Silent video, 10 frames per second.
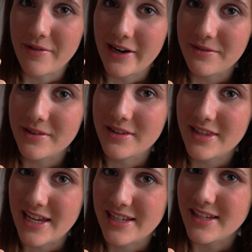irrelevant
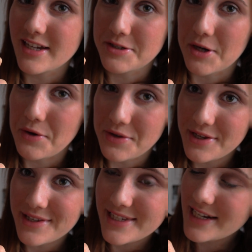things that I don't
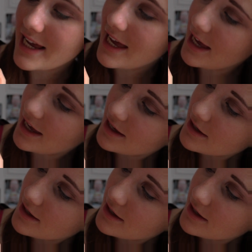use in here.